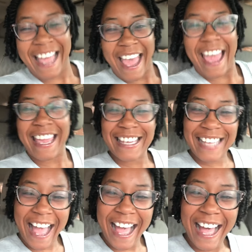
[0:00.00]
Hey
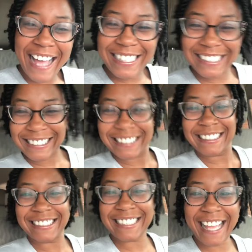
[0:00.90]
y'all.
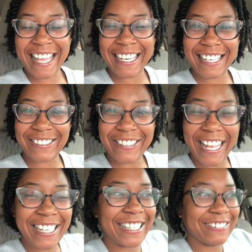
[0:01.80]
Hello,
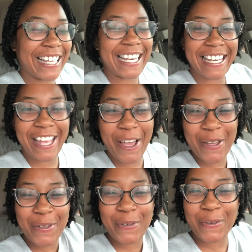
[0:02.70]
hello,
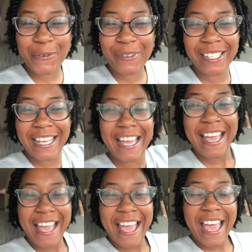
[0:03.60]
hello.
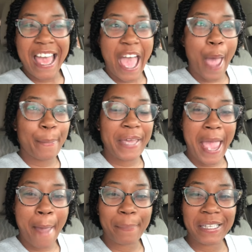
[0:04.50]
Happy,
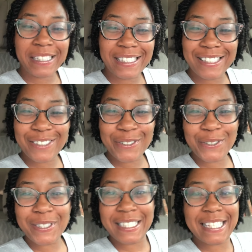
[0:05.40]
happy
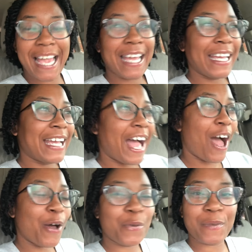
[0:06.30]
Tuesday. I
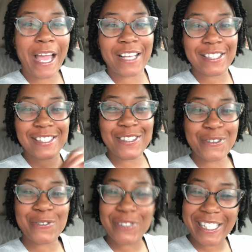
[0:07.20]
hope y'all
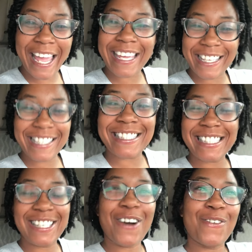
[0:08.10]
Tuesday is
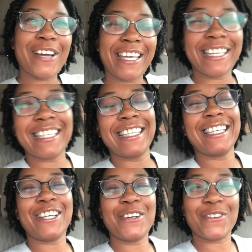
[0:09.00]
going
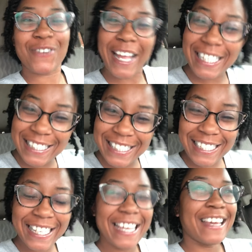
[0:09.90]
great.
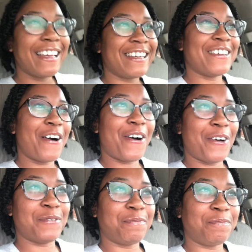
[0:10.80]
Y'all,